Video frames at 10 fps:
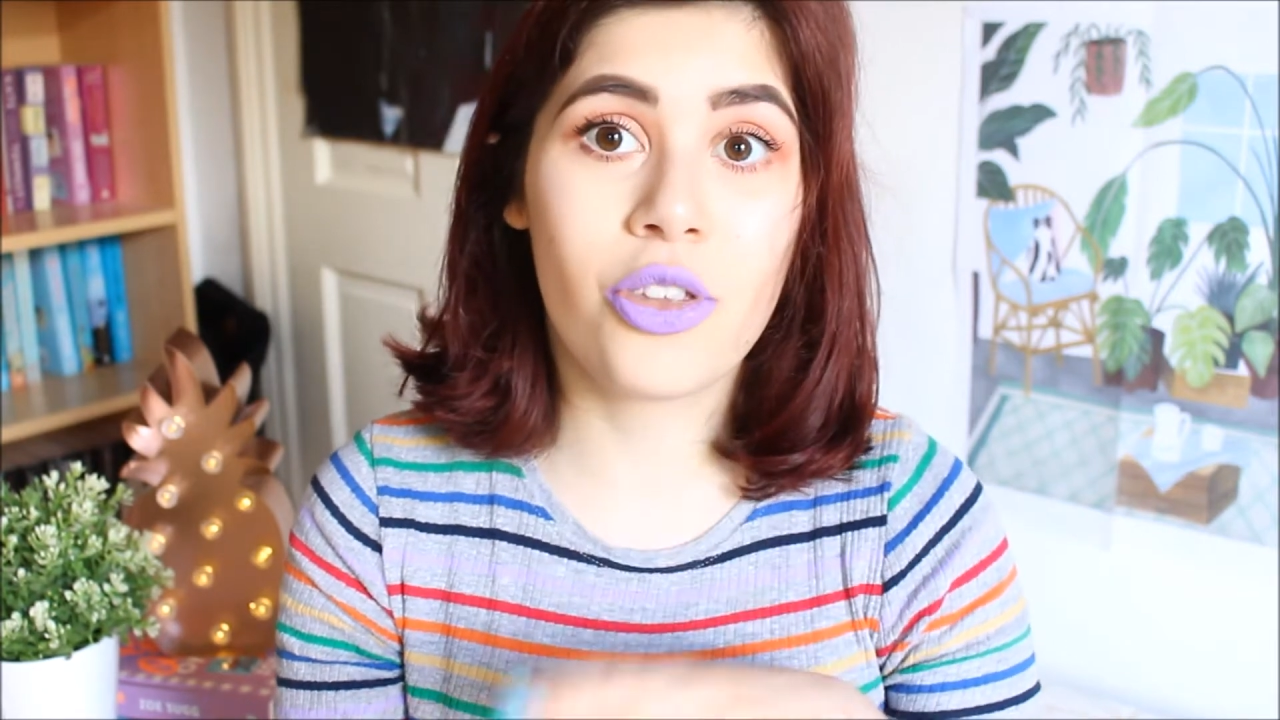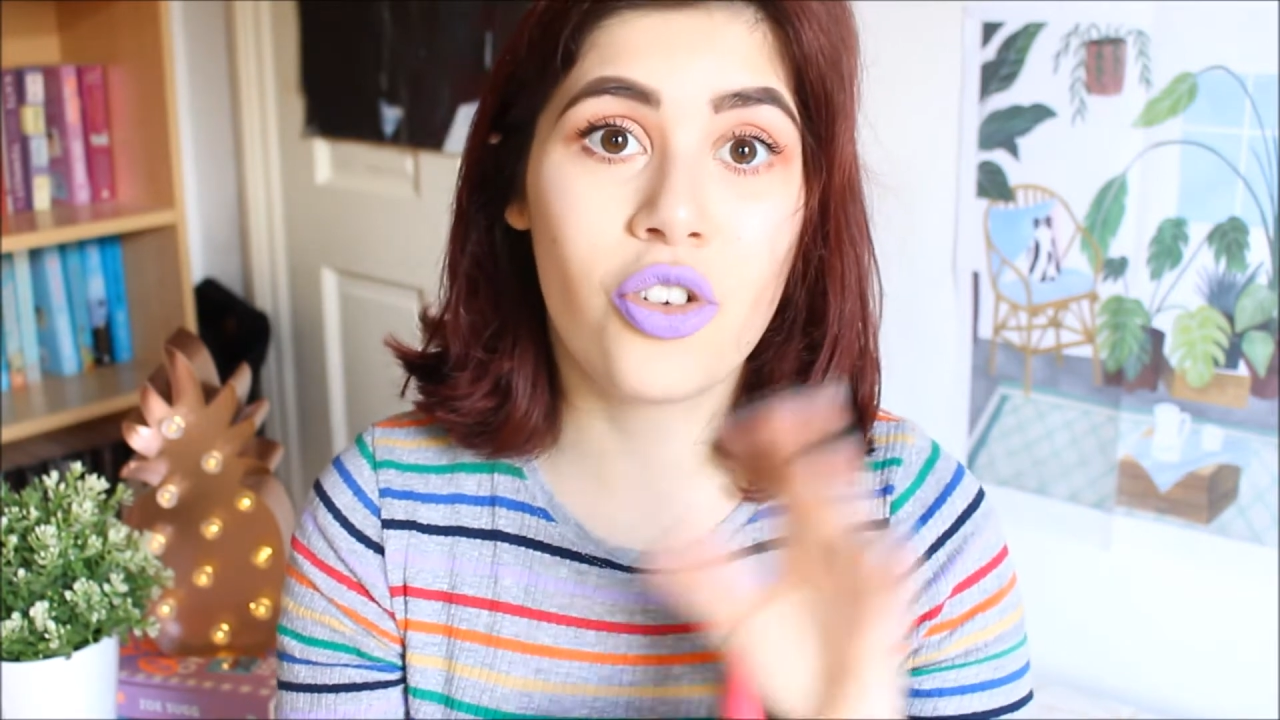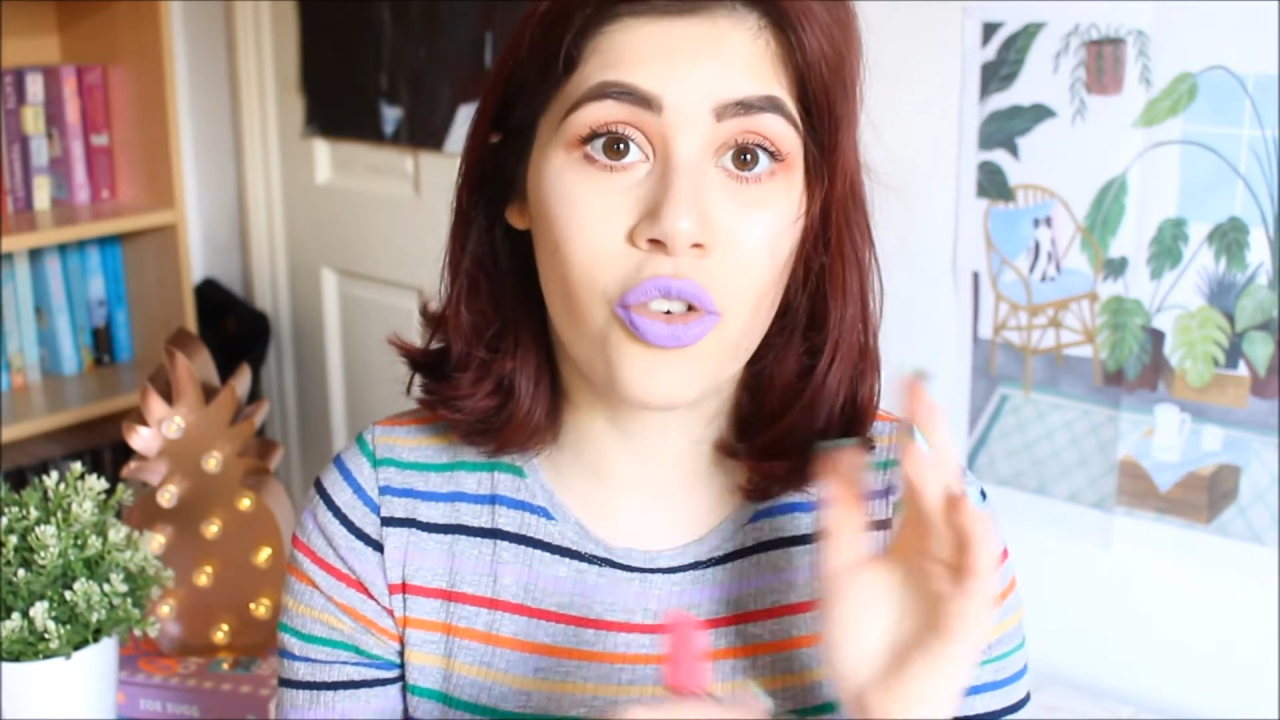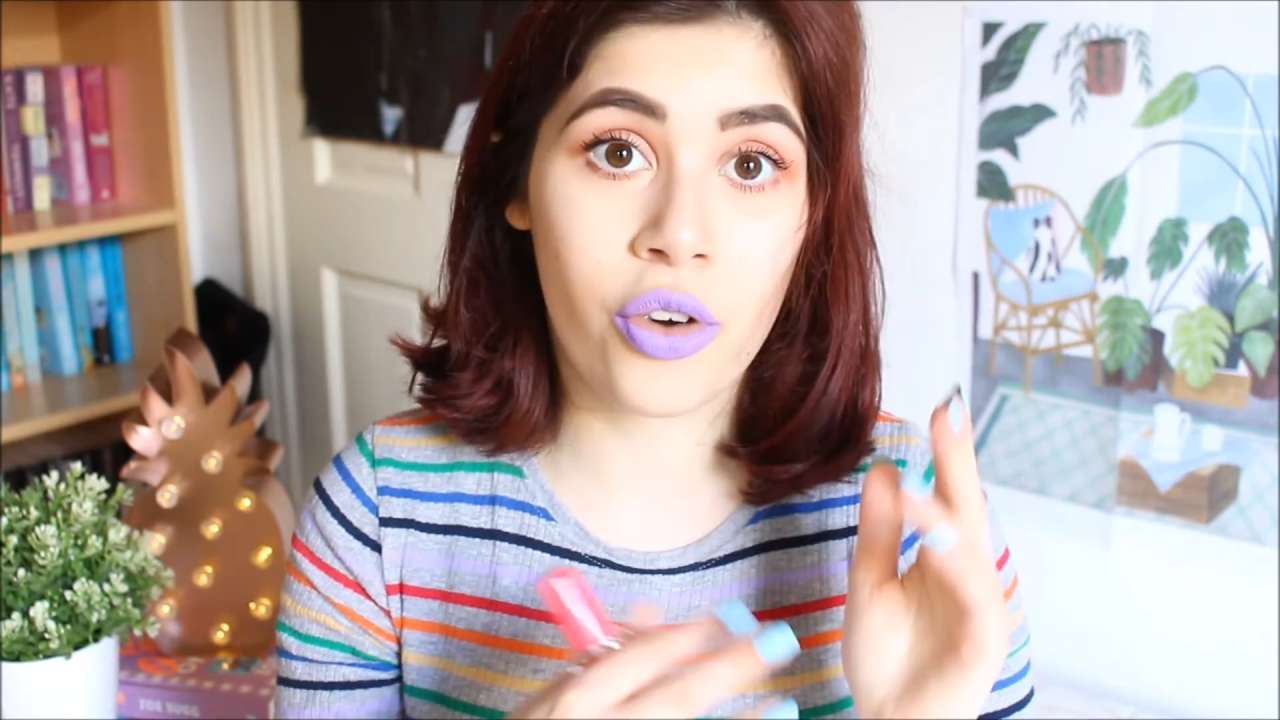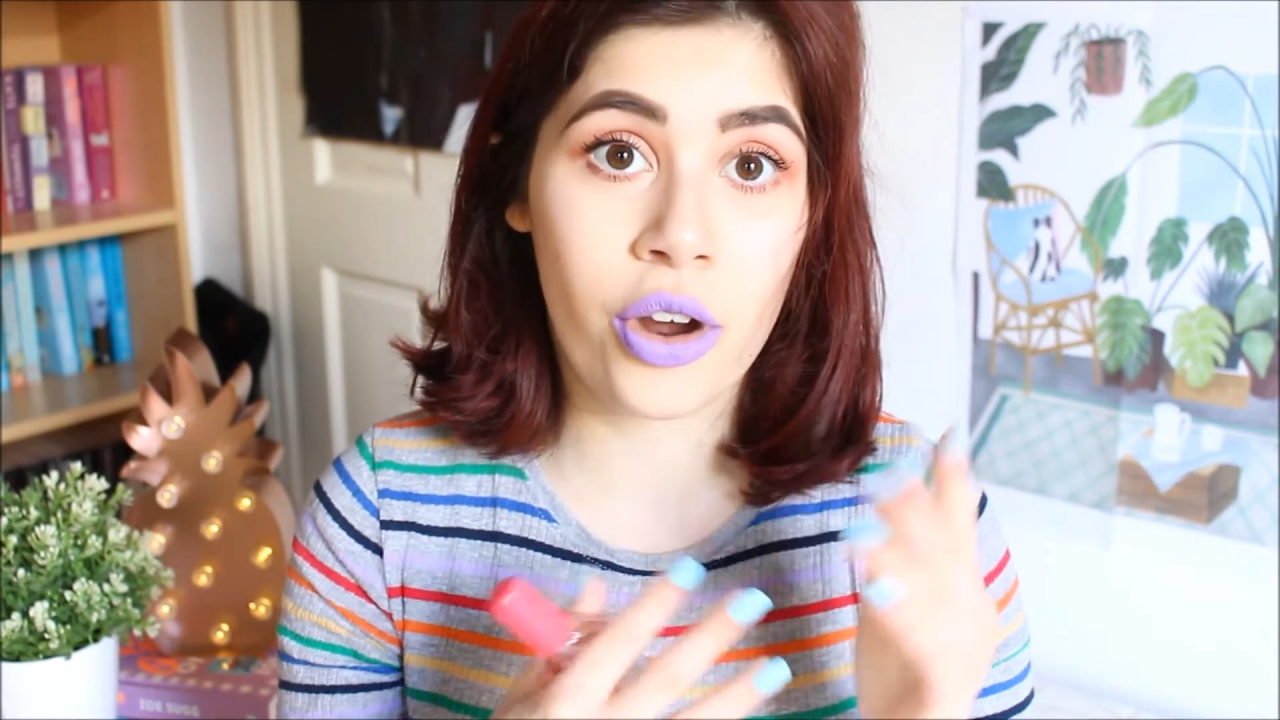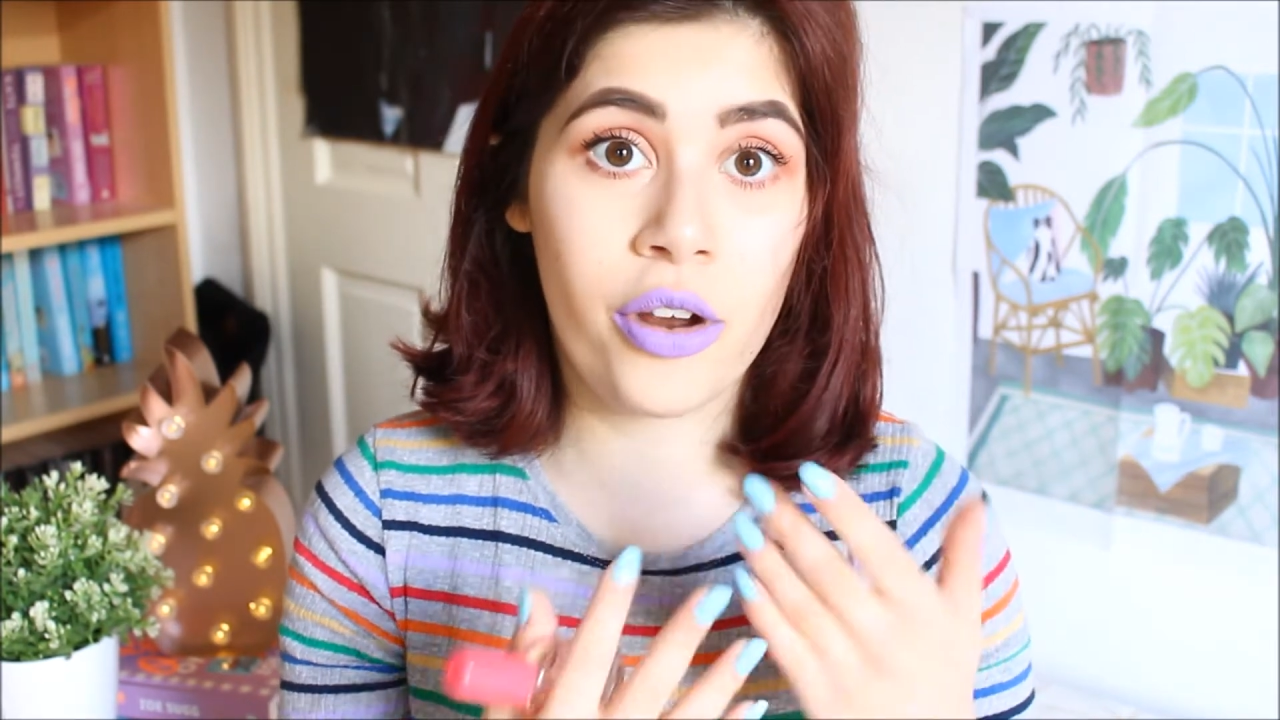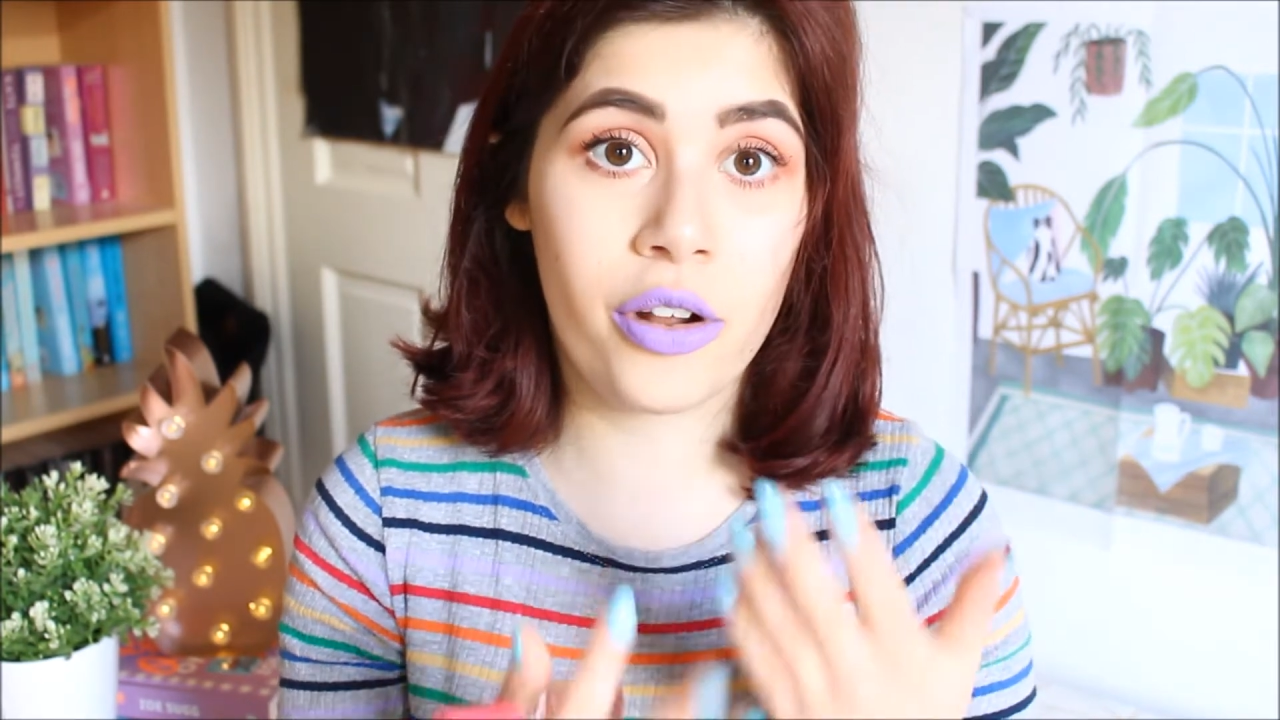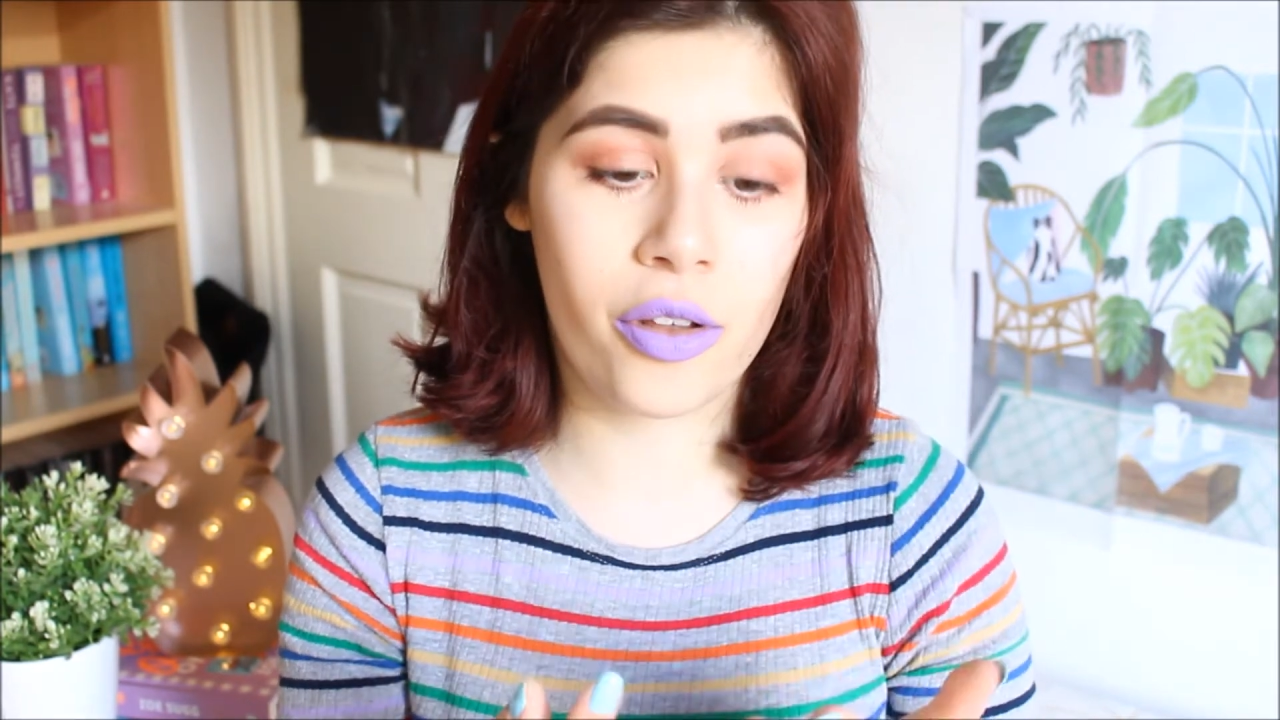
to grow